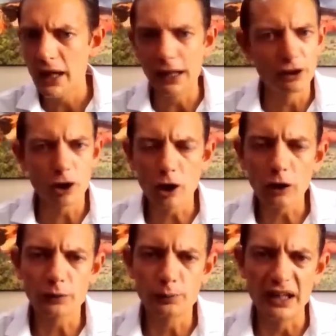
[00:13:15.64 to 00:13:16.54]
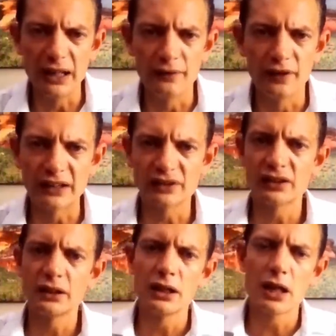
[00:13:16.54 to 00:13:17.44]
It can't be that
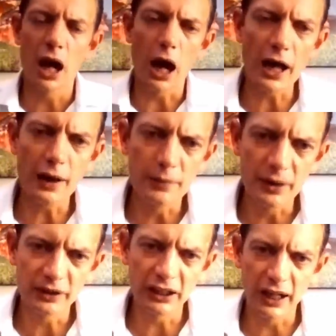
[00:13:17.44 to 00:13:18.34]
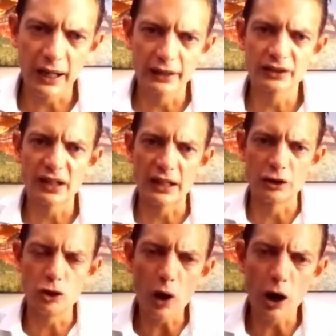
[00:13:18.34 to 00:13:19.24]
I am a client, and
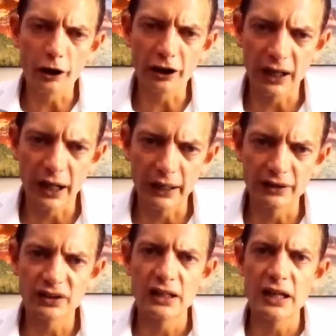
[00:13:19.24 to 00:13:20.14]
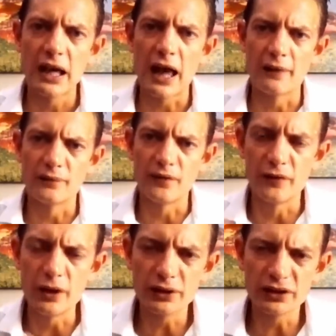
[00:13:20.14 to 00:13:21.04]
you are a client, and the
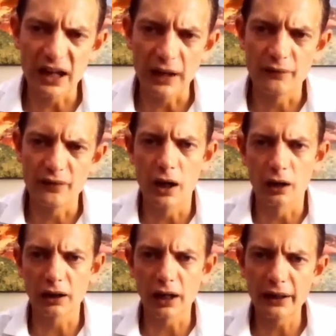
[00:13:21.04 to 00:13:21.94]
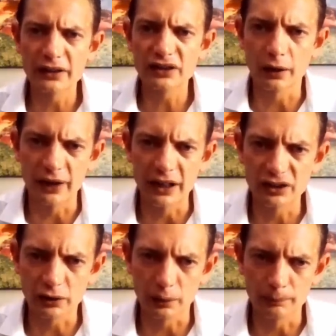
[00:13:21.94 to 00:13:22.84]
viewers out there are clients of
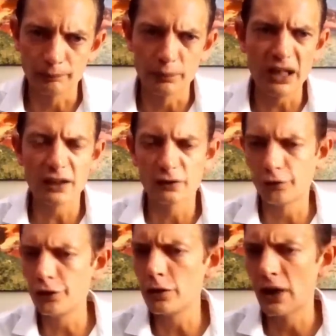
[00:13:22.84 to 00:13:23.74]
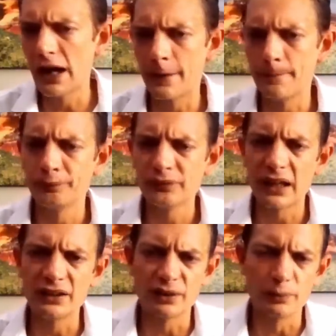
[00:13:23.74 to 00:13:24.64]
Eskom, be it through an
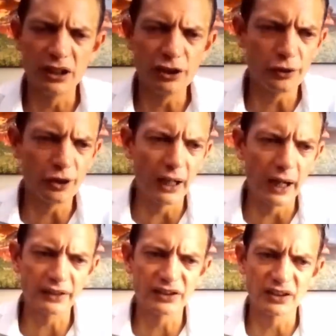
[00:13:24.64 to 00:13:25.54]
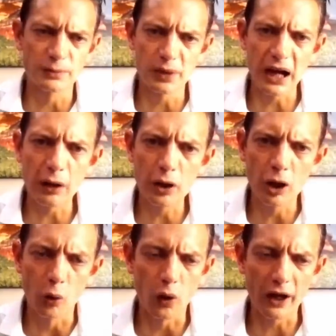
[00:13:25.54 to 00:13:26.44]
intermediary like City Power
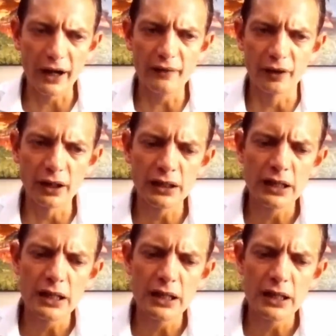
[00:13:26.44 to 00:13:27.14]
or whatever,